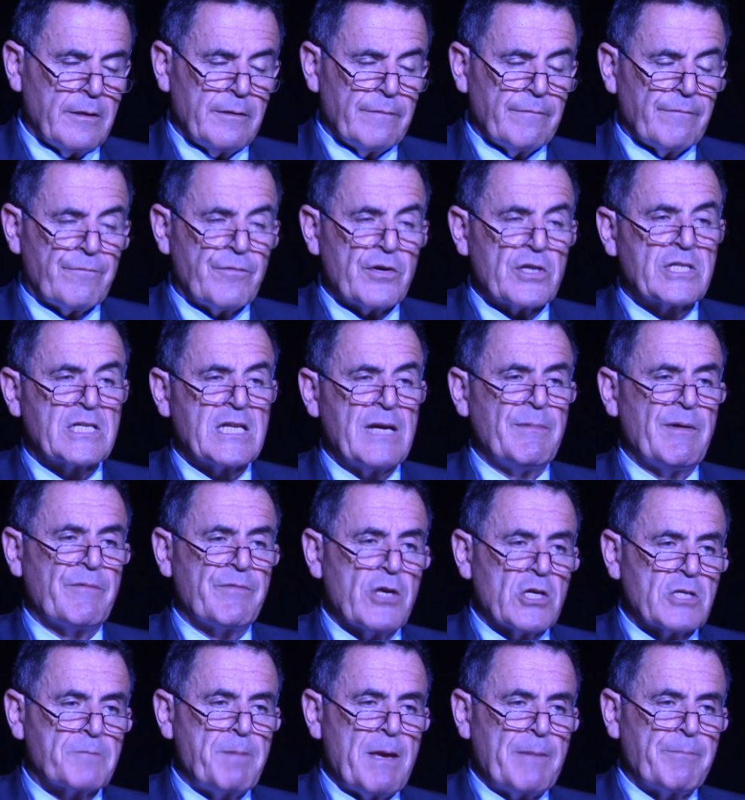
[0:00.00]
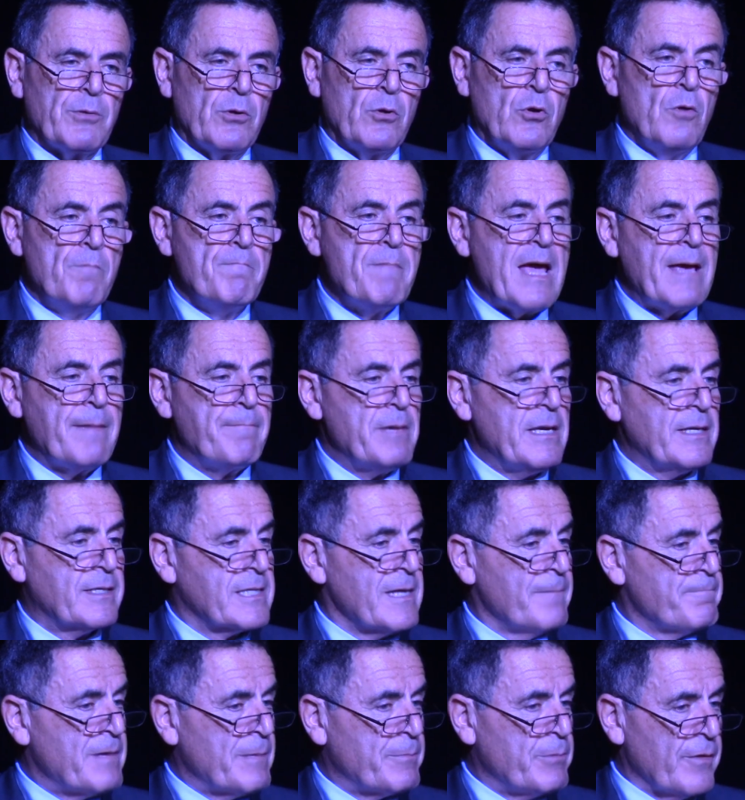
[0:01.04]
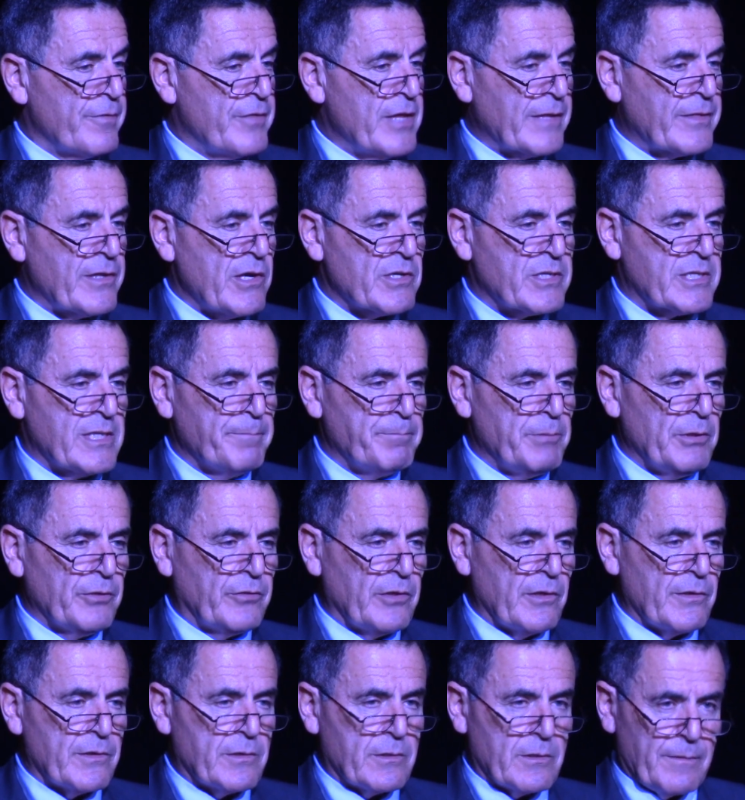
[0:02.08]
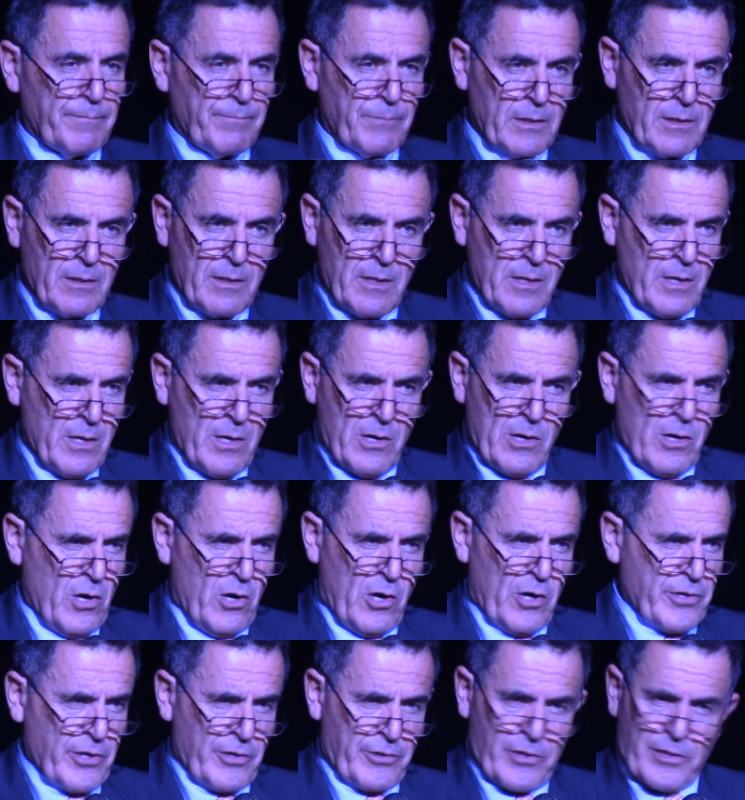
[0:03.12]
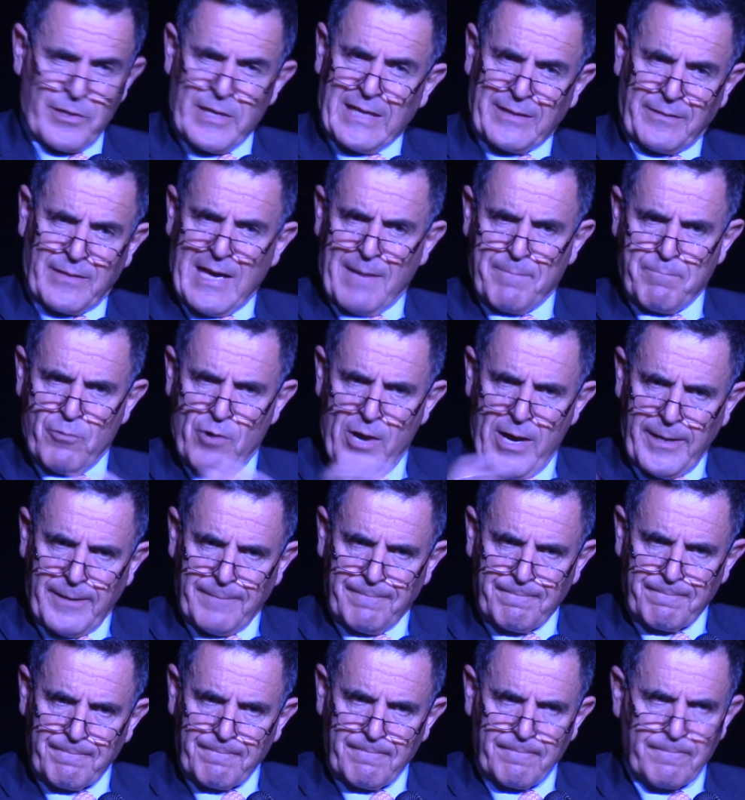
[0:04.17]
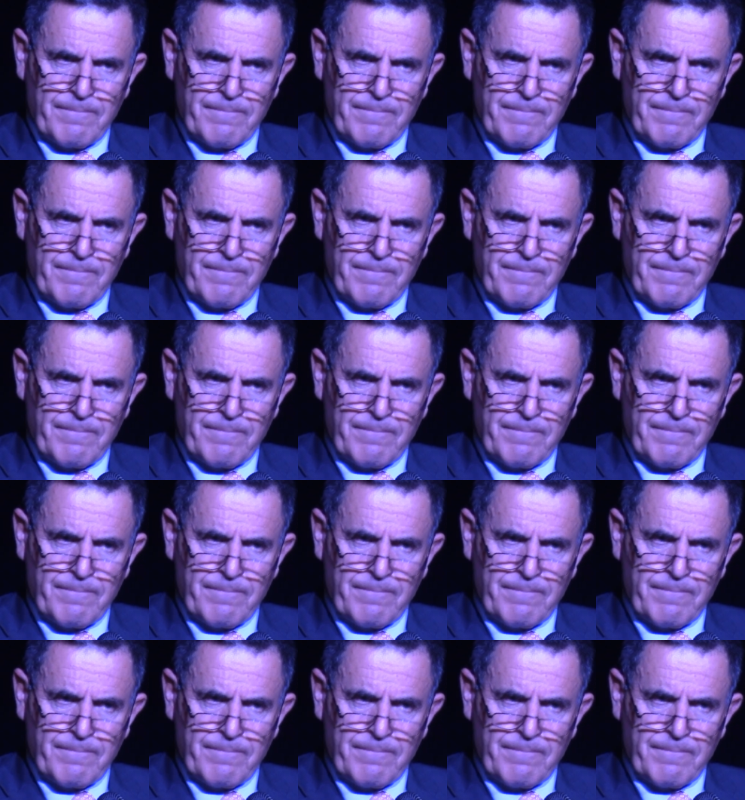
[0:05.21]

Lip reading: for some of those people who maybe some people think they're simpletons, or that they're not that bright,